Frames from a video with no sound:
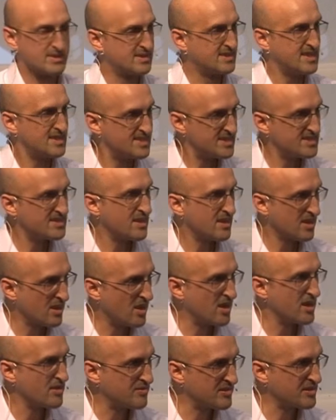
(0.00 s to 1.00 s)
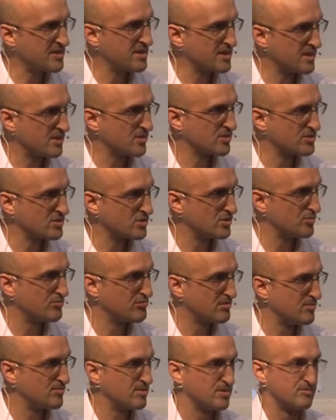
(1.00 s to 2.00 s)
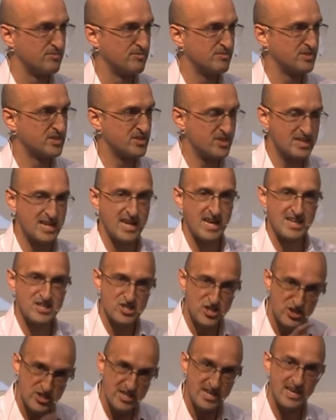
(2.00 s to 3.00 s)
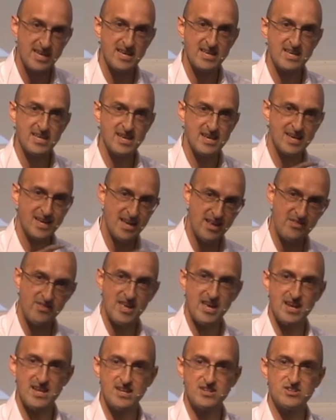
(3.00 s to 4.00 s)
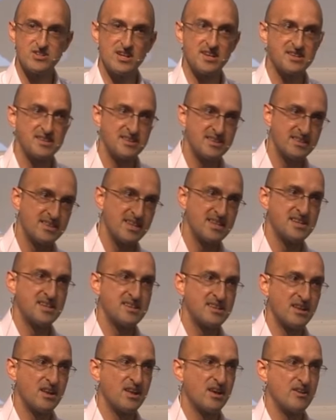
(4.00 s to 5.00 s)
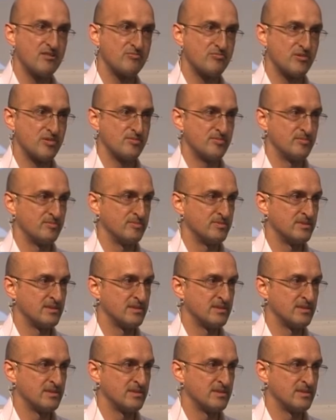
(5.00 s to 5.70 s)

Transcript: This is a live psychological problem. Today, in the NHS, this is a live problem.